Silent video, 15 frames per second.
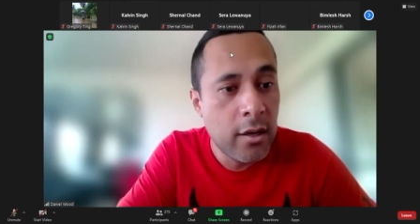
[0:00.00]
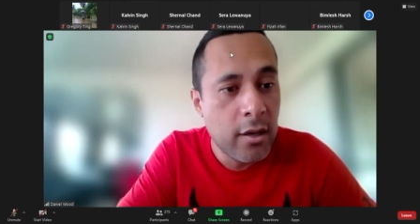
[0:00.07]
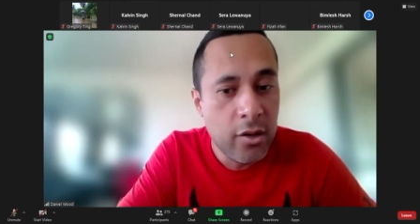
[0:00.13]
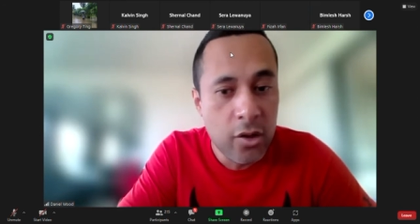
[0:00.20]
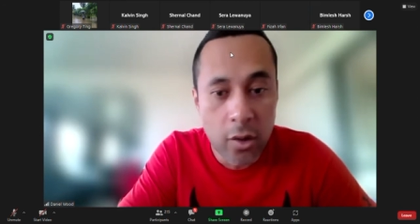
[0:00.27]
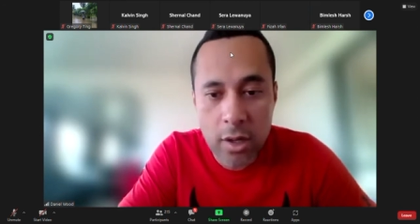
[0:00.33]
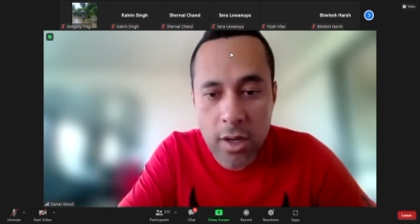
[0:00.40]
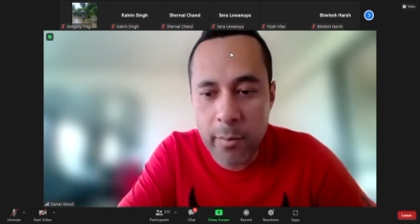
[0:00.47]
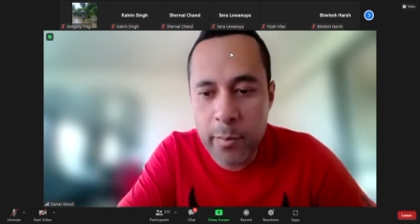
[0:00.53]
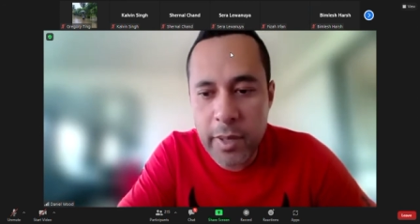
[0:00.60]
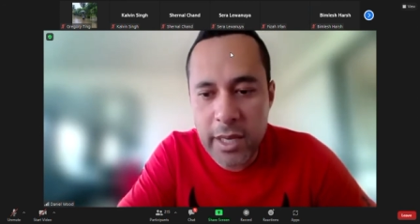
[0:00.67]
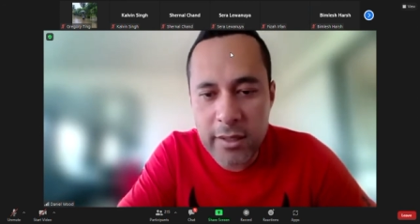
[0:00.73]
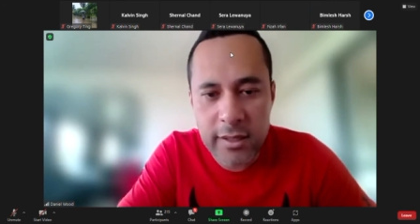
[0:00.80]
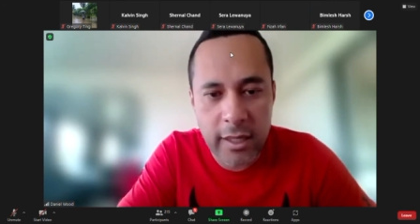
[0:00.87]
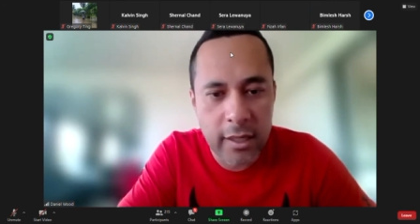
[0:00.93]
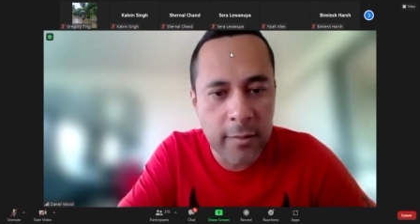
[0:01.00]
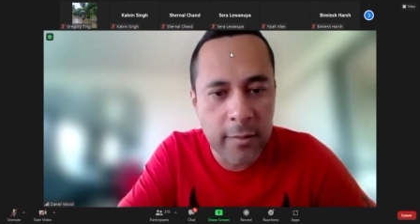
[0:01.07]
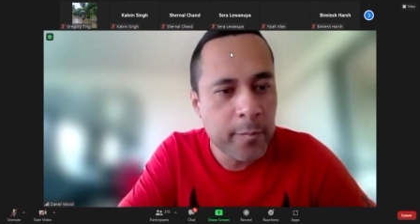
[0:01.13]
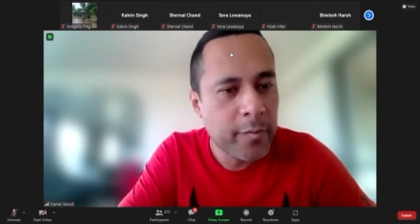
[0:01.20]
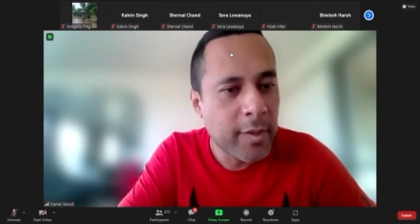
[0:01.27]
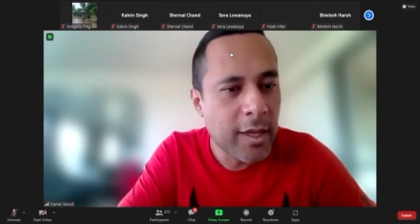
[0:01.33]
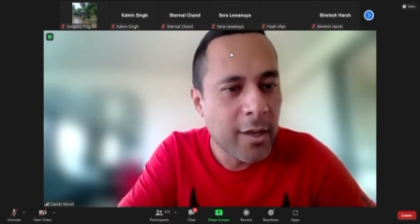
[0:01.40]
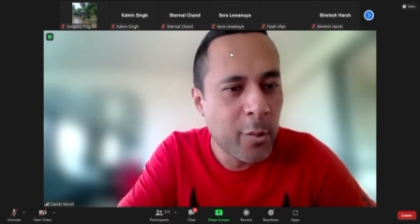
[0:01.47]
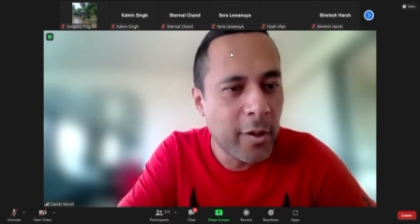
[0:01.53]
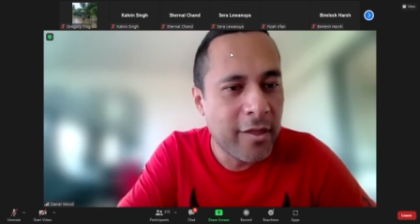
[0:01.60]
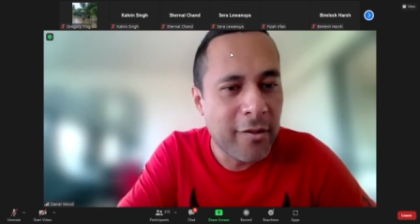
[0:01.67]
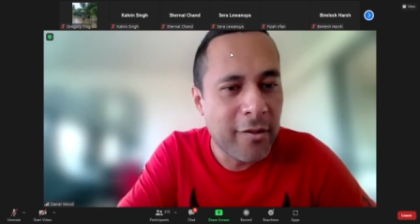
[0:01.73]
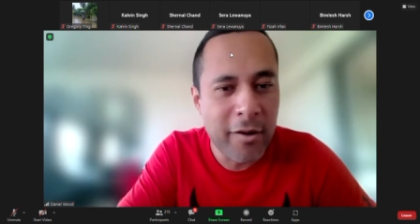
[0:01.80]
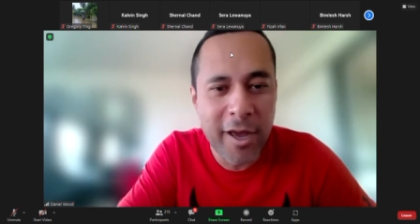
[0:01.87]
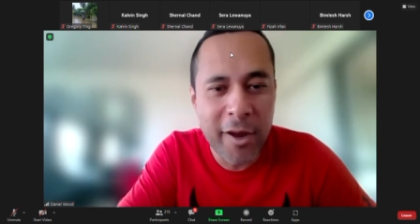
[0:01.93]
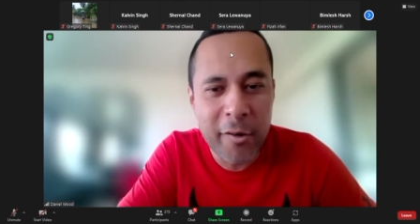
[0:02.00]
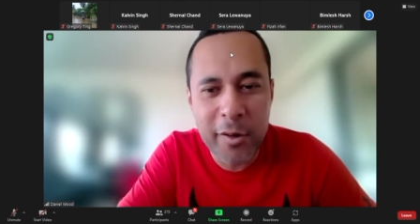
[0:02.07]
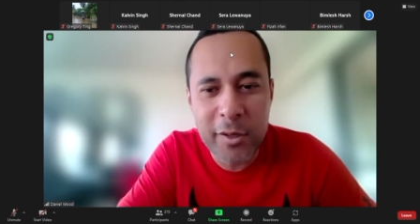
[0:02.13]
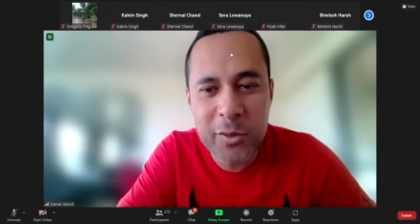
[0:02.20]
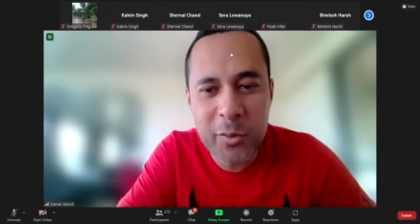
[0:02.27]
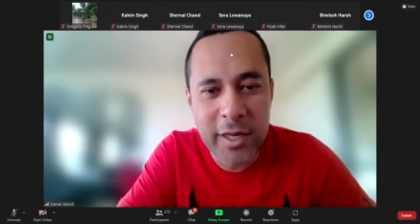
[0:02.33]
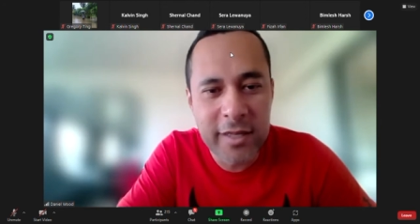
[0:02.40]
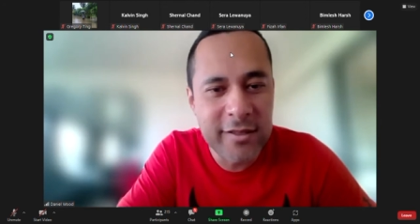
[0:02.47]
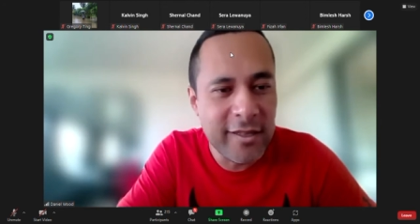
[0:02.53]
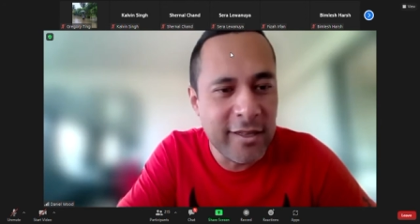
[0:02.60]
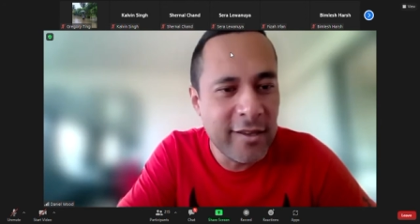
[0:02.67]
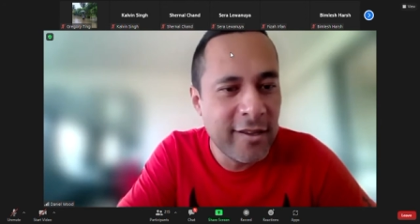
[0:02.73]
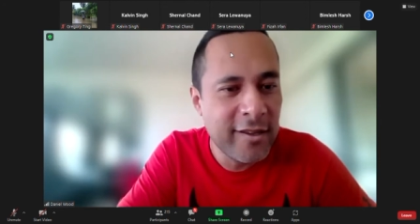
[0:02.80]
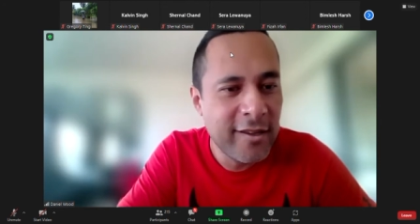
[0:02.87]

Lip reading: you're competing with 320